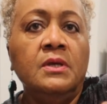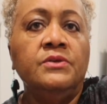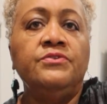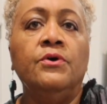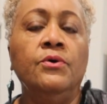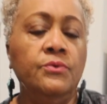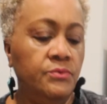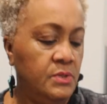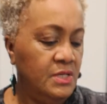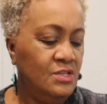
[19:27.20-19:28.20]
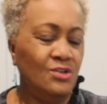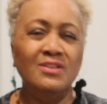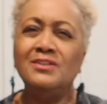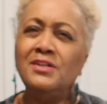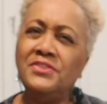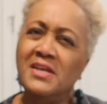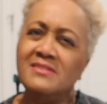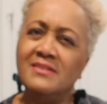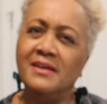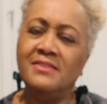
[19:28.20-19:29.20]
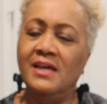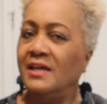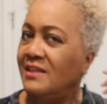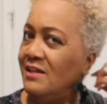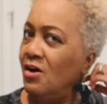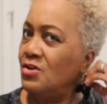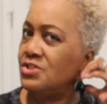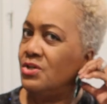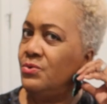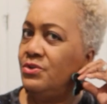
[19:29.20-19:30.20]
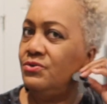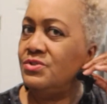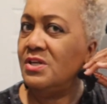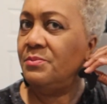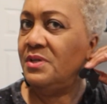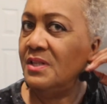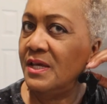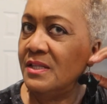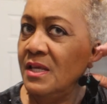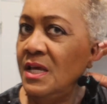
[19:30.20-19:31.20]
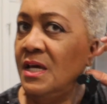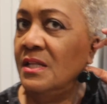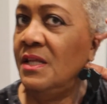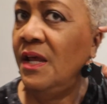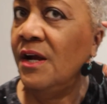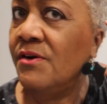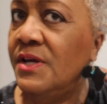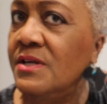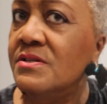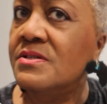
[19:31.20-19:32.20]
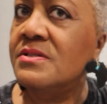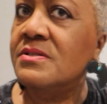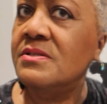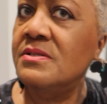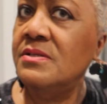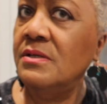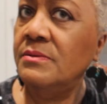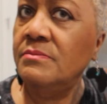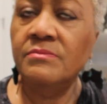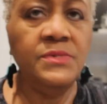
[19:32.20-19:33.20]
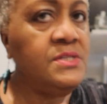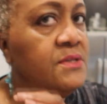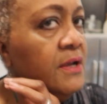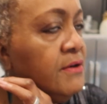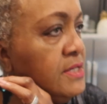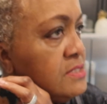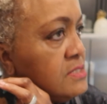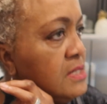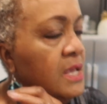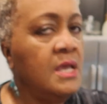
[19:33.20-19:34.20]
So little things like that. And I also would do something like the earrings, these earrings.